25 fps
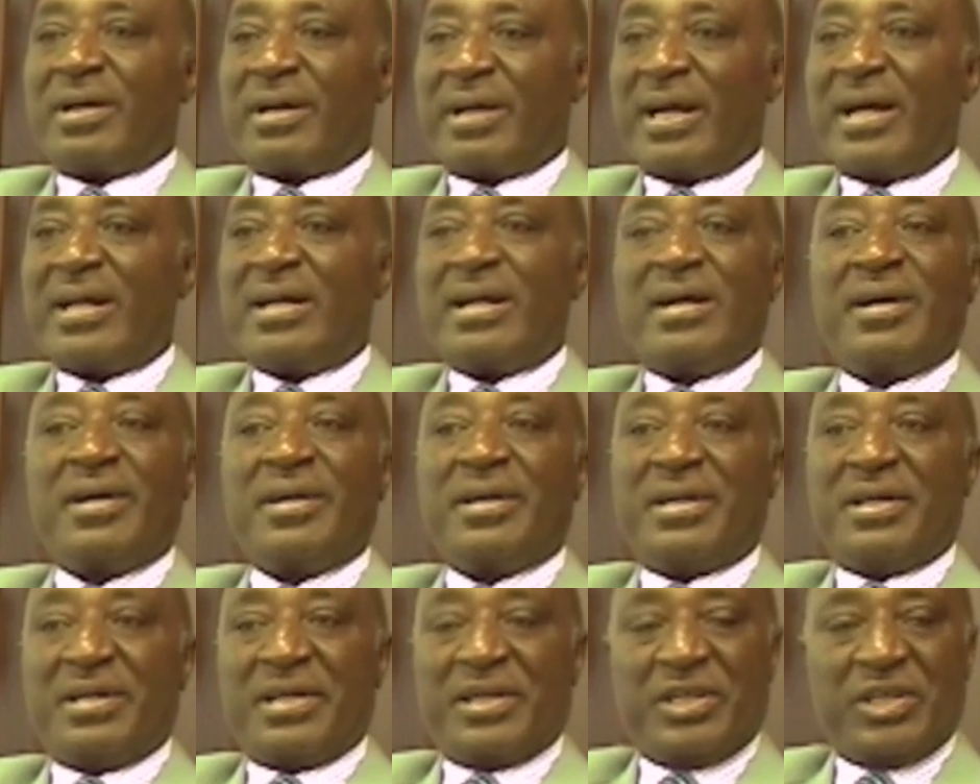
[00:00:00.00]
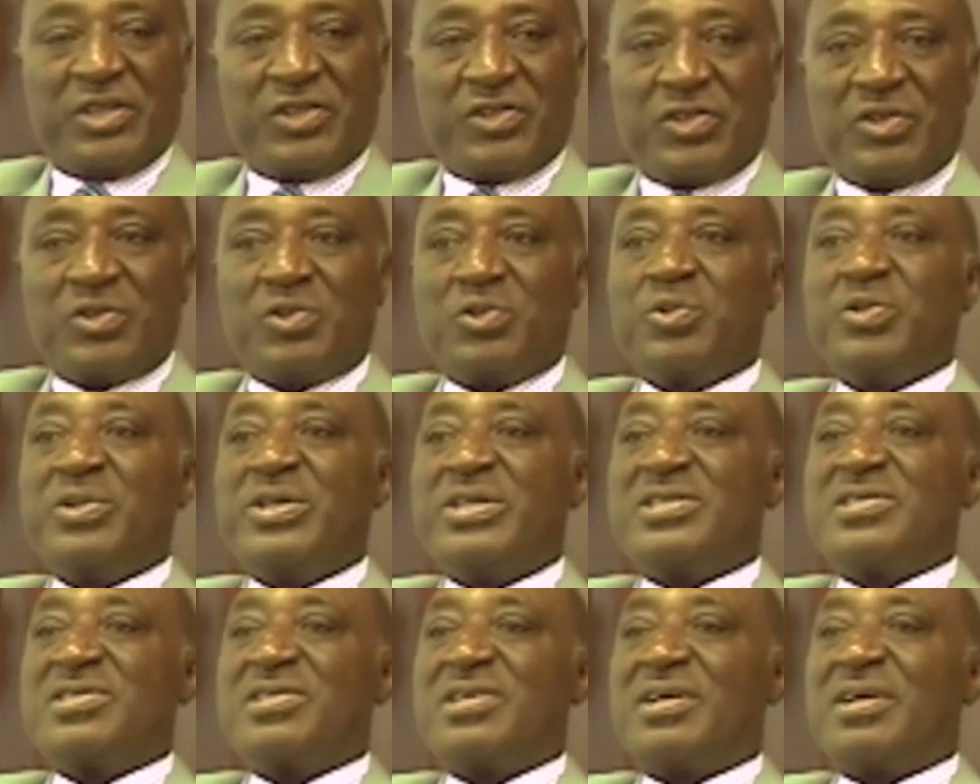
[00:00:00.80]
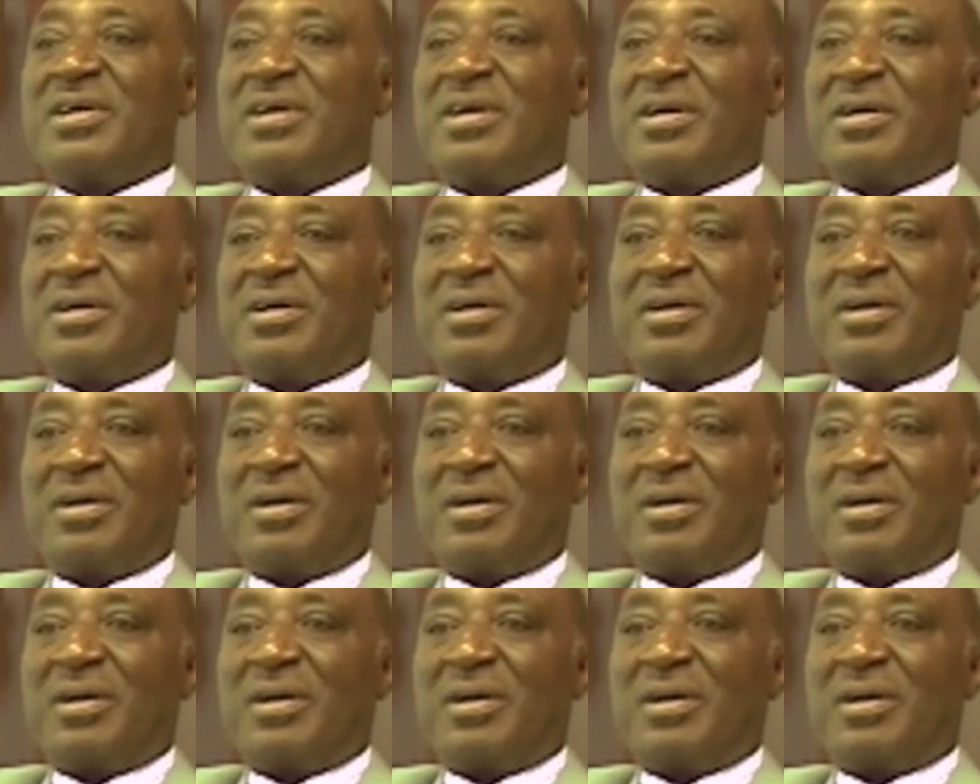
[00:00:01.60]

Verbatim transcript: Ghana, in addition to its uh,